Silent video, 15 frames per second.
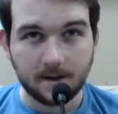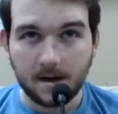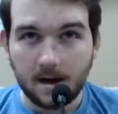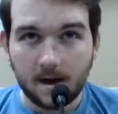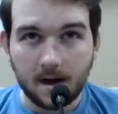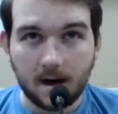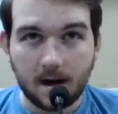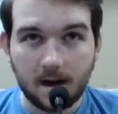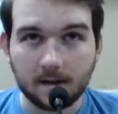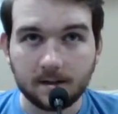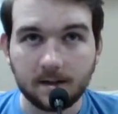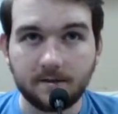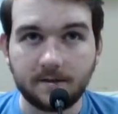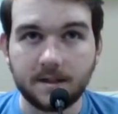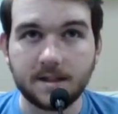
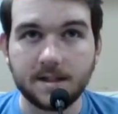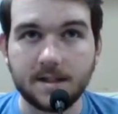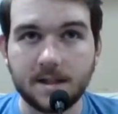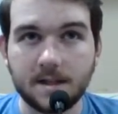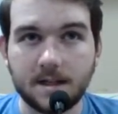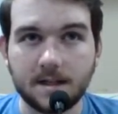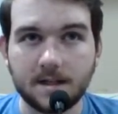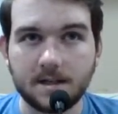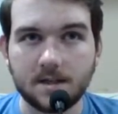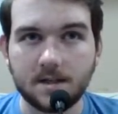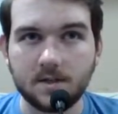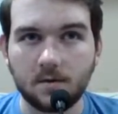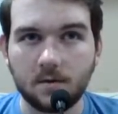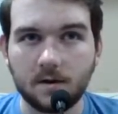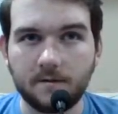Olivia did
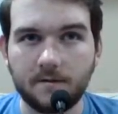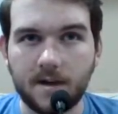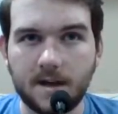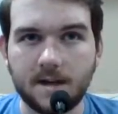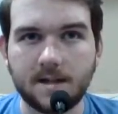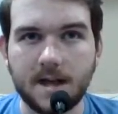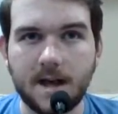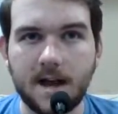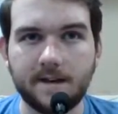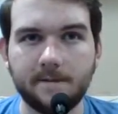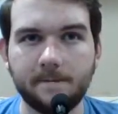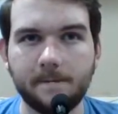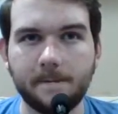sort of hint at